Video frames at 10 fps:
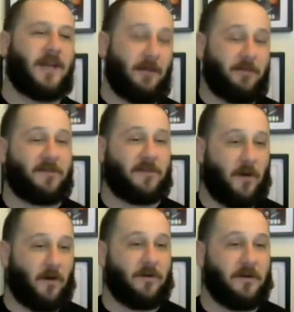
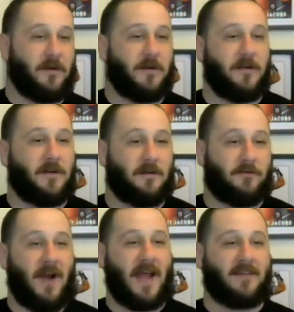episode of
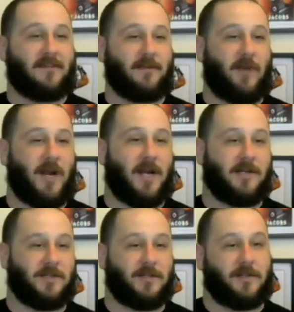RASSLIN
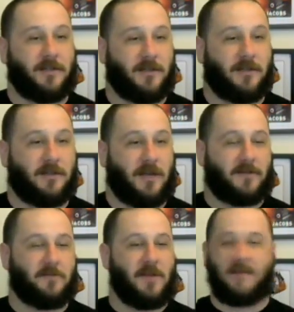RAGE.
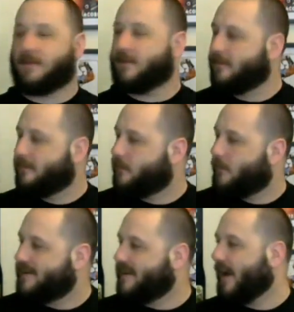That's amazing.
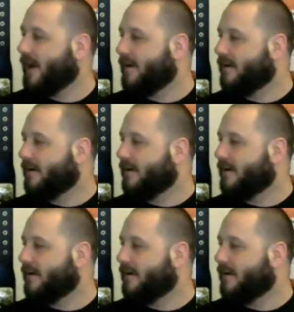20.